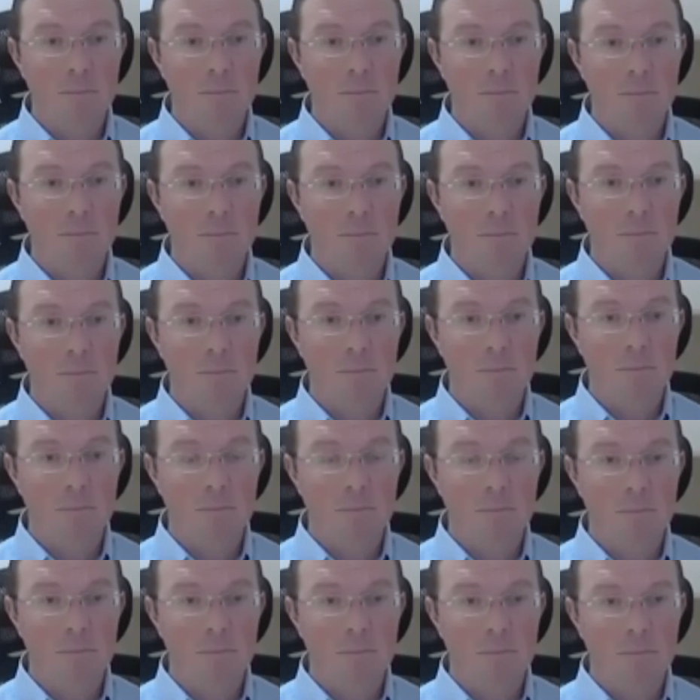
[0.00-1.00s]

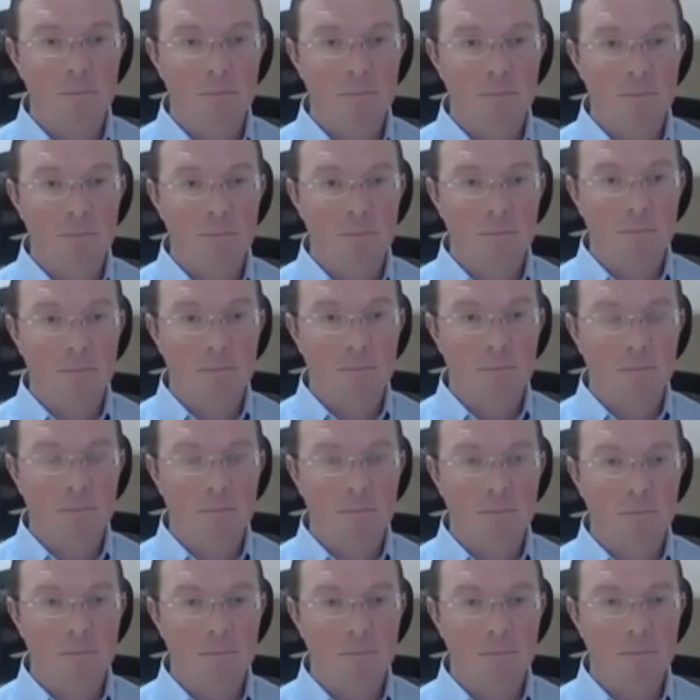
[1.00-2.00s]

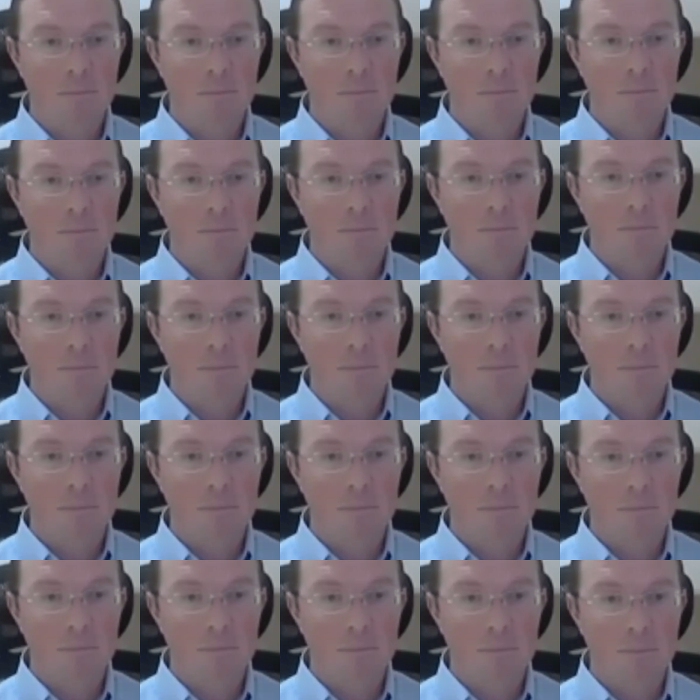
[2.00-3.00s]

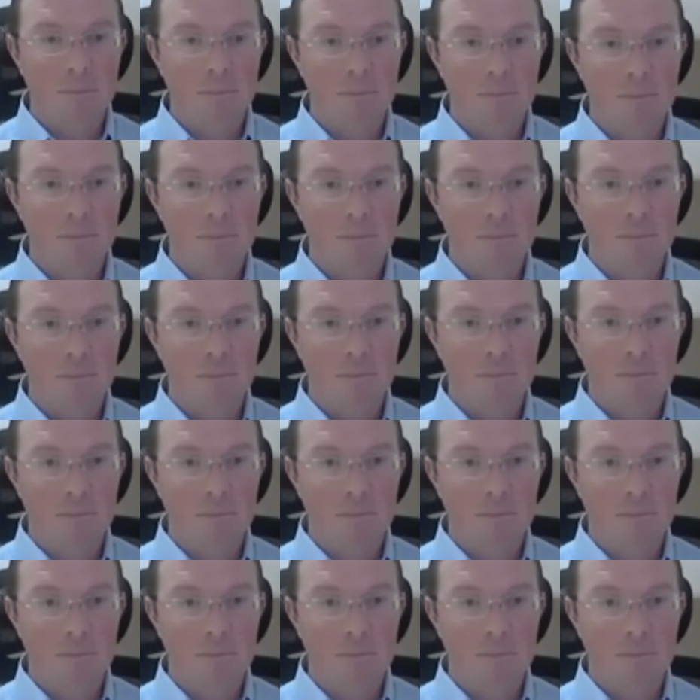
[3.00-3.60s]
The person shown says nothing.